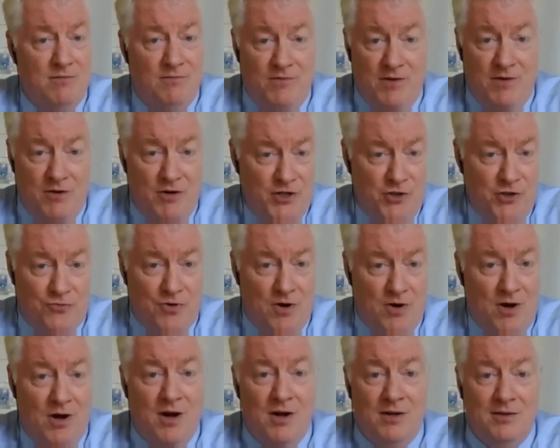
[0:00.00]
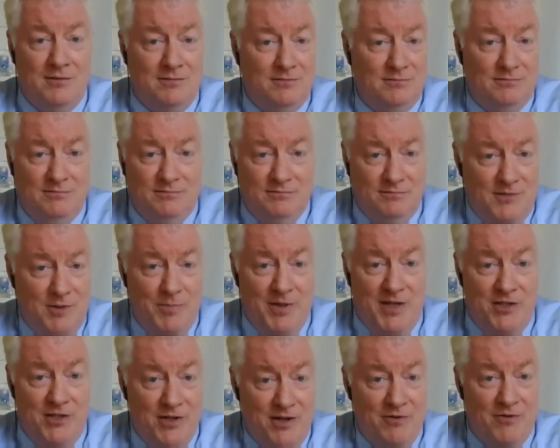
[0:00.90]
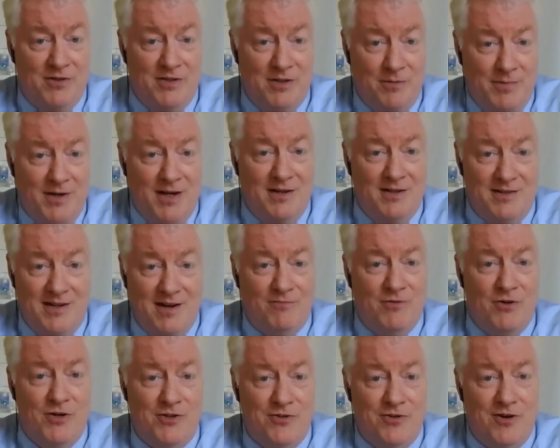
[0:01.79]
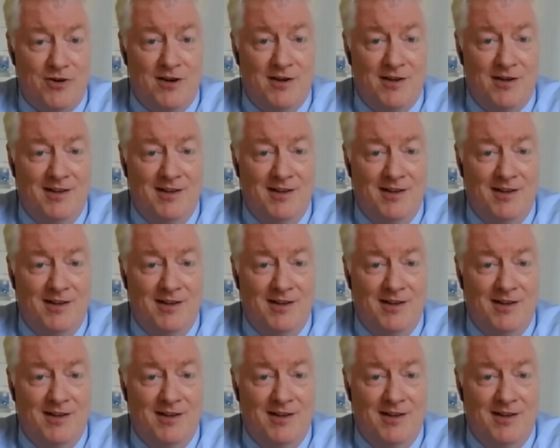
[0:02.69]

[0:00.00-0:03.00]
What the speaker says: very strong, to be generous about. It's not very strong.